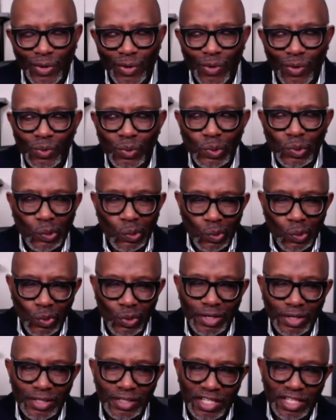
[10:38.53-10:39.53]
O
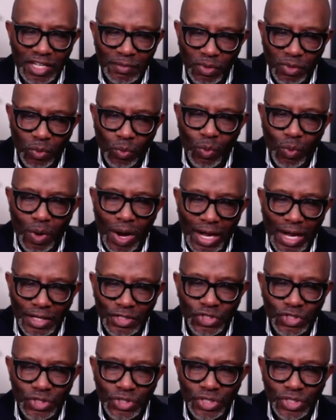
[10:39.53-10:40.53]
Lord, and keep a
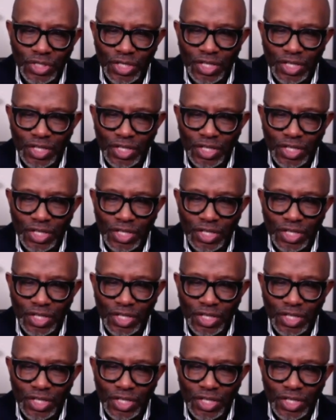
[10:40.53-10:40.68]
watch